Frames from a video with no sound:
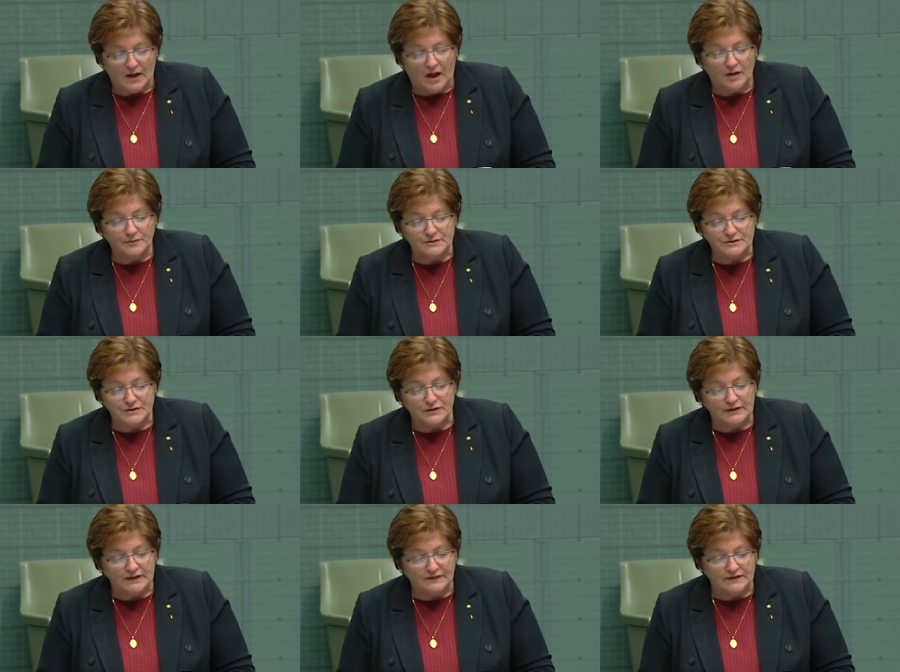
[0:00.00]
Opened
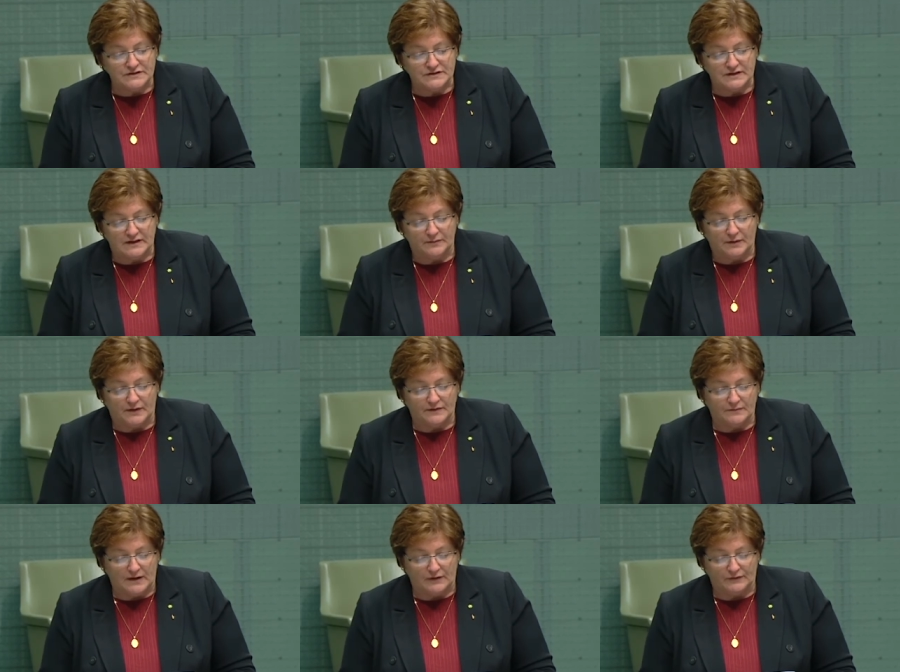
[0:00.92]
earlier this year by
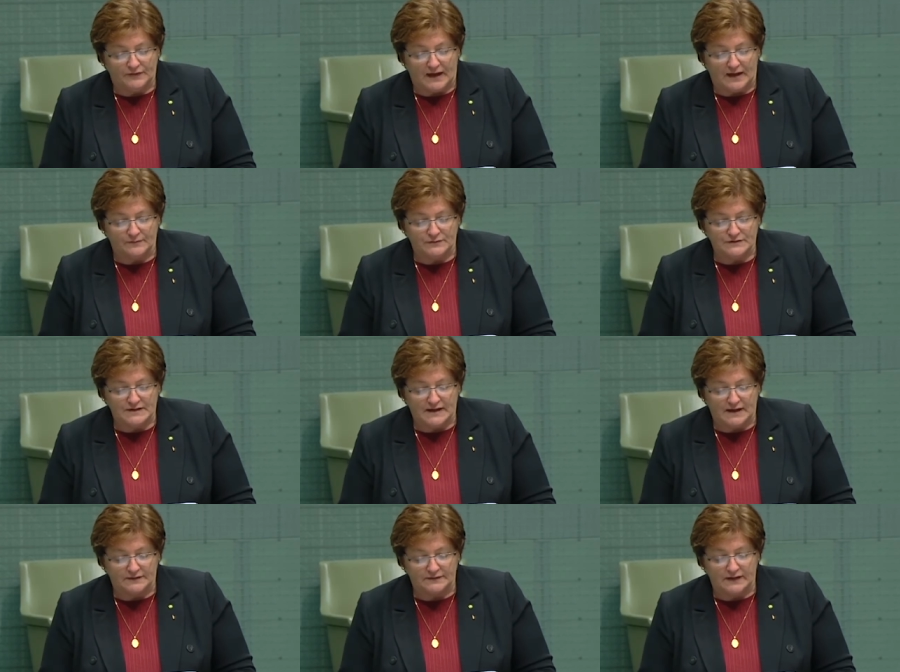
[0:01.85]
the Mayor of
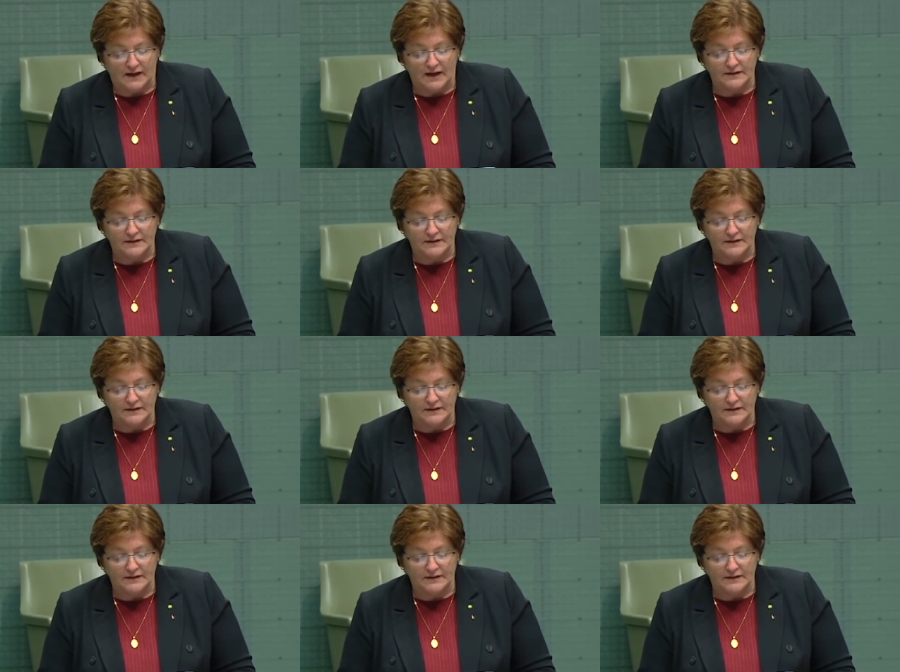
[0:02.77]
Campbelltown, the